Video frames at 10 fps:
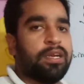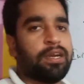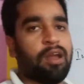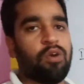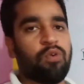
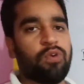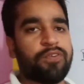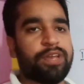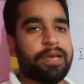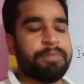Now, what will
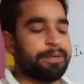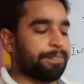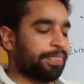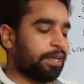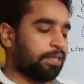happen?
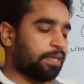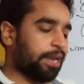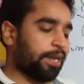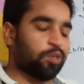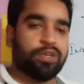The
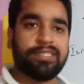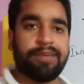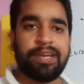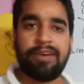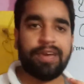electron is having
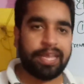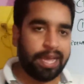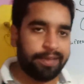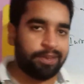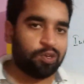a very high
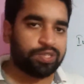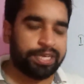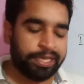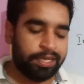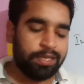
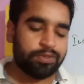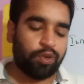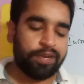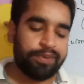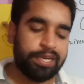velocity, so
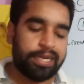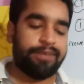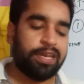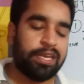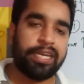it will
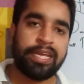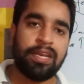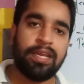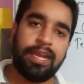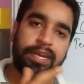travel little
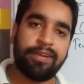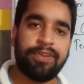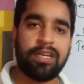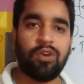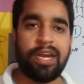and it will
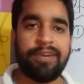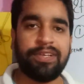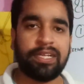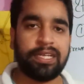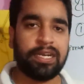collide with
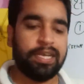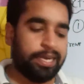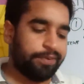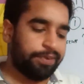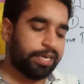other. It
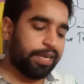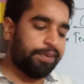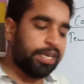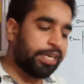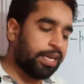will travel
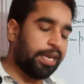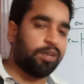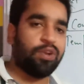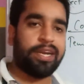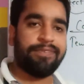little and
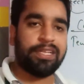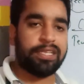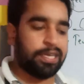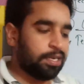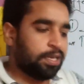collide with
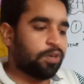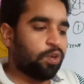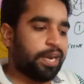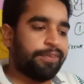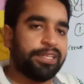other,
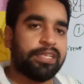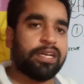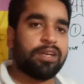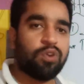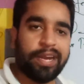collide with other,
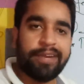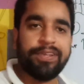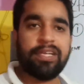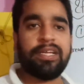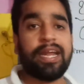collide with
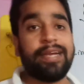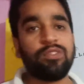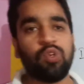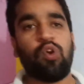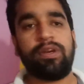other, and so on.